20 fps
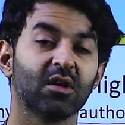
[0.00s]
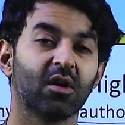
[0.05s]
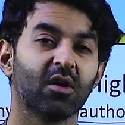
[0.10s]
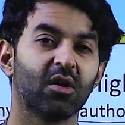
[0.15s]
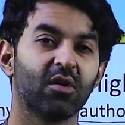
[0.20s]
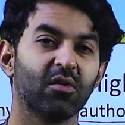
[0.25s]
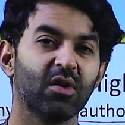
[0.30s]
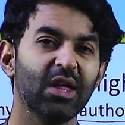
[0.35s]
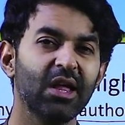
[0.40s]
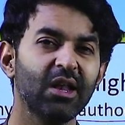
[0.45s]

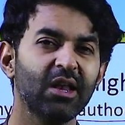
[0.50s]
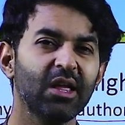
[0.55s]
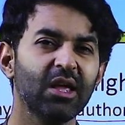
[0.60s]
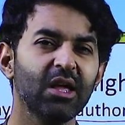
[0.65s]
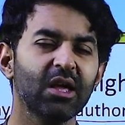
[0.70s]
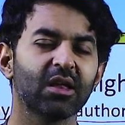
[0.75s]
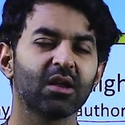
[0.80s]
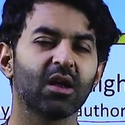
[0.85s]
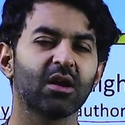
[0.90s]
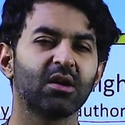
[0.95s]
really
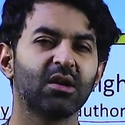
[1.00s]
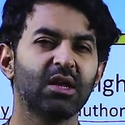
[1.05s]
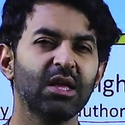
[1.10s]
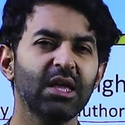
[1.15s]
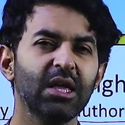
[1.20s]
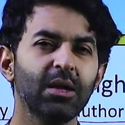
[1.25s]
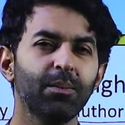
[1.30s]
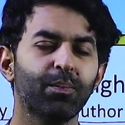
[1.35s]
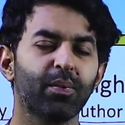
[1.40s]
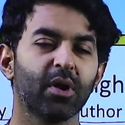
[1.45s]
in a
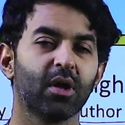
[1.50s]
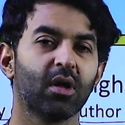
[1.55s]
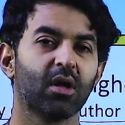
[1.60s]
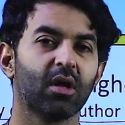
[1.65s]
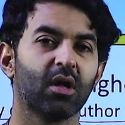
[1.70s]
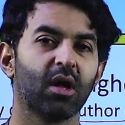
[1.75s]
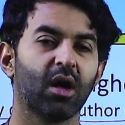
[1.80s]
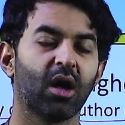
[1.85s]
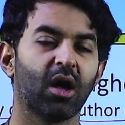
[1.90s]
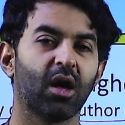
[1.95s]
deep
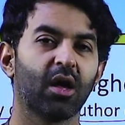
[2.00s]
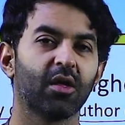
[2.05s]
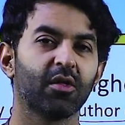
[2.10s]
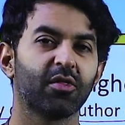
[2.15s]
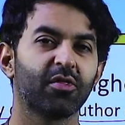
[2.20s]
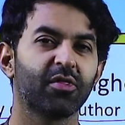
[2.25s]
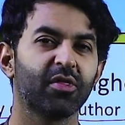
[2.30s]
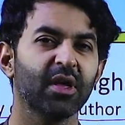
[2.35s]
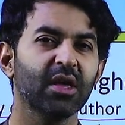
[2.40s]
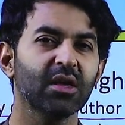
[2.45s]

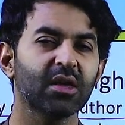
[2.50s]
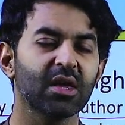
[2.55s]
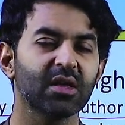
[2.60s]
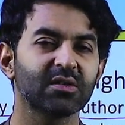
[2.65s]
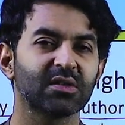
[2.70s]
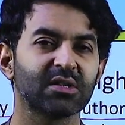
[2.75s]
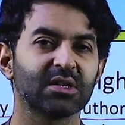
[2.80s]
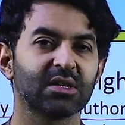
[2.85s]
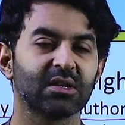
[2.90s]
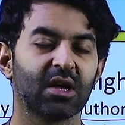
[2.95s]
thinking
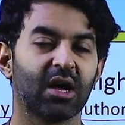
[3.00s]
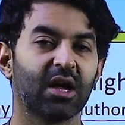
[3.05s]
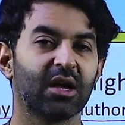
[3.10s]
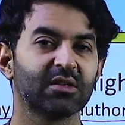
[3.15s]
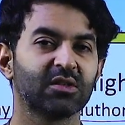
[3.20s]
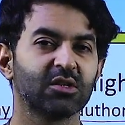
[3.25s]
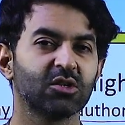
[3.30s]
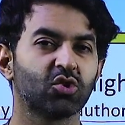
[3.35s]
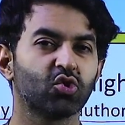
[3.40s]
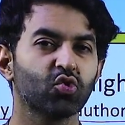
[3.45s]

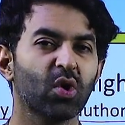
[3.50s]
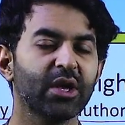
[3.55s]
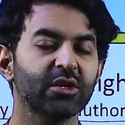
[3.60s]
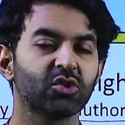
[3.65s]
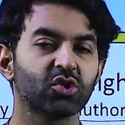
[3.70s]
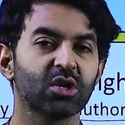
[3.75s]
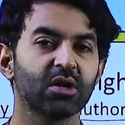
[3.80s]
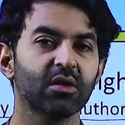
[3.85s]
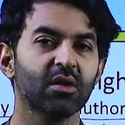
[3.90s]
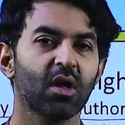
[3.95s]

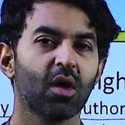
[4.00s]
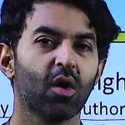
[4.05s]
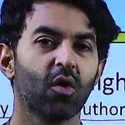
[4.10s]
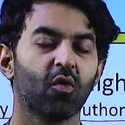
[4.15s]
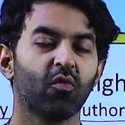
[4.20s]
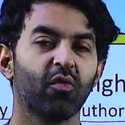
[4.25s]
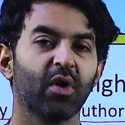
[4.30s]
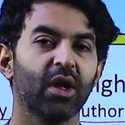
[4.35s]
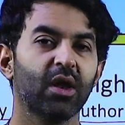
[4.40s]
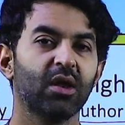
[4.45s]
situation
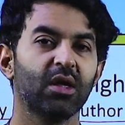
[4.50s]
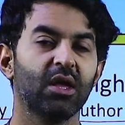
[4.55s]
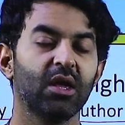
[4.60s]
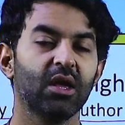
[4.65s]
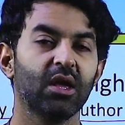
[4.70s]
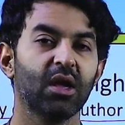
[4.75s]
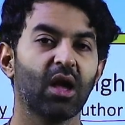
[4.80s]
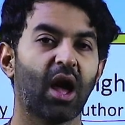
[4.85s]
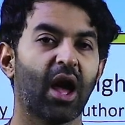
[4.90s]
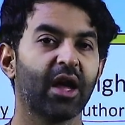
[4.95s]
where
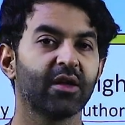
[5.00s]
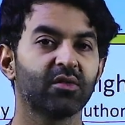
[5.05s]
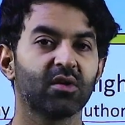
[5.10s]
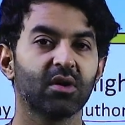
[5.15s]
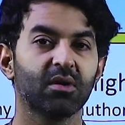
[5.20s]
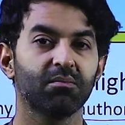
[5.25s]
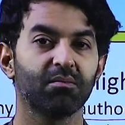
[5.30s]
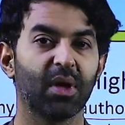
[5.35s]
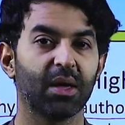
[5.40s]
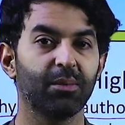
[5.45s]
he
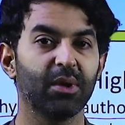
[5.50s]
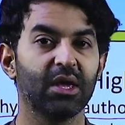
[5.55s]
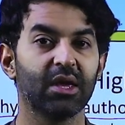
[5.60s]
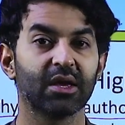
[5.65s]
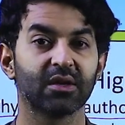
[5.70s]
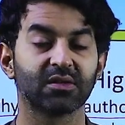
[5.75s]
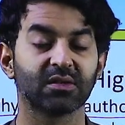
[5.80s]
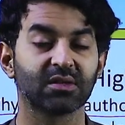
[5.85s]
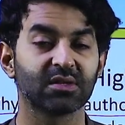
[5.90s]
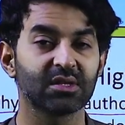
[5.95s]
either maybe he
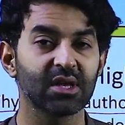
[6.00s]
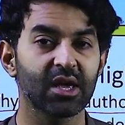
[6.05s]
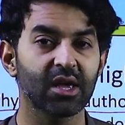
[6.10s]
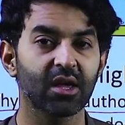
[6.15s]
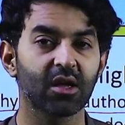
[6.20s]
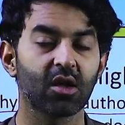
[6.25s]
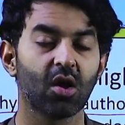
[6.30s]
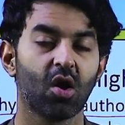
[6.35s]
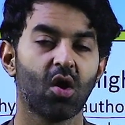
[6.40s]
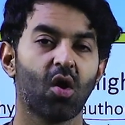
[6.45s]
is
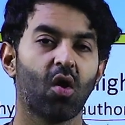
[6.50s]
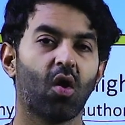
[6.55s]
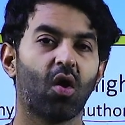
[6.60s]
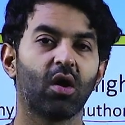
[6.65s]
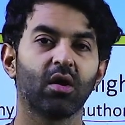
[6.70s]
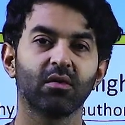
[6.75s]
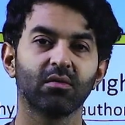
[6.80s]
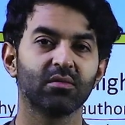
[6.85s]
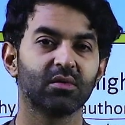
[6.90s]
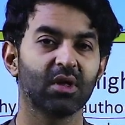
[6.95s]
sick,
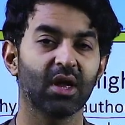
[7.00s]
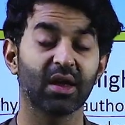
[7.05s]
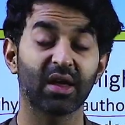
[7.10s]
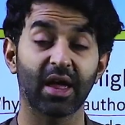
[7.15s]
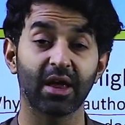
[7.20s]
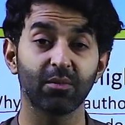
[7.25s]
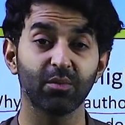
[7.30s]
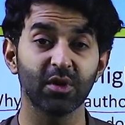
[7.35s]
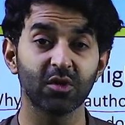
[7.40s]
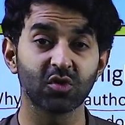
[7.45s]
or there
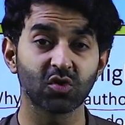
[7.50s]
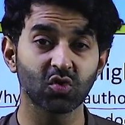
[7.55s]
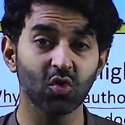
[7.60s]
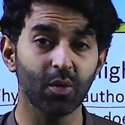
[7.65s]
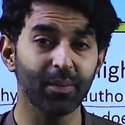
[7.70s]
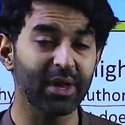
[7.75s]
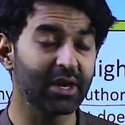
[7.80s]
can be so many